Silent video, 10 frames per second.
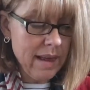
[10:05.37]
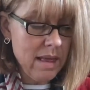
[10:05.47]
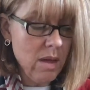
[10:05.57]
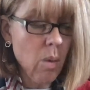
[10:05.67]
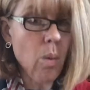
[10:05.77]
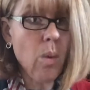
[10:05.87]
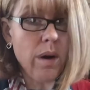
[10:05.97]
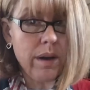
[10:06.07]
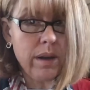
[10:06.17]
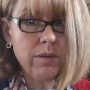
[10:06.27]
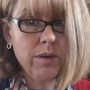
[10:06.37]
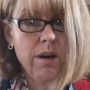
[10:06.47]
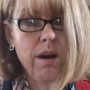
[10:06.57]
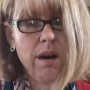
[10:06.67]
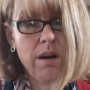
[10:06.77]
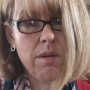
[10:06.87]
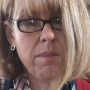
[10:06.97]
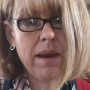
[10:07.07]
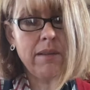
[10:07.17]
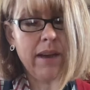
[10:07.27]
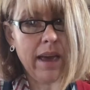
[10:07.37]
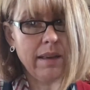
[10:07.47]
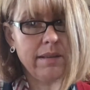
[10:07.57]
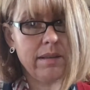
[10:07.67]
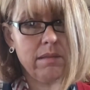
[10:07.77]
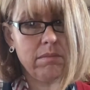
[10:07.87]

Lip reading: in the world for a heart made of ice.